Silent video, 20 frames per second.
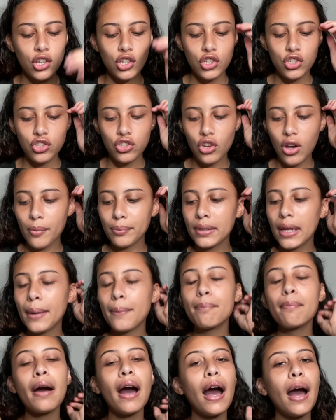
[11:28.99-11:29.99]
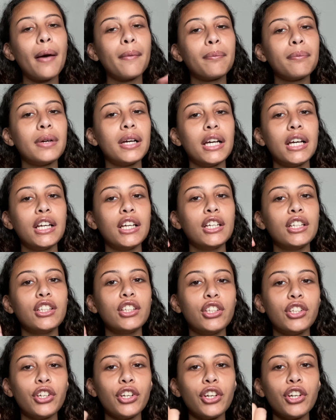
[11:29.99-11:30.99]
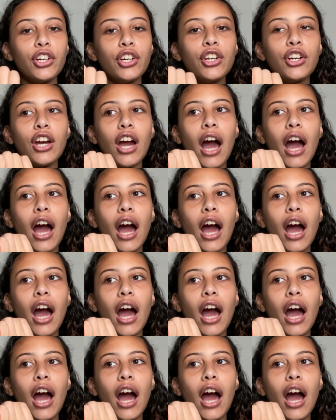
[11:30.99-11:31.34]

So I'm like, Mom, your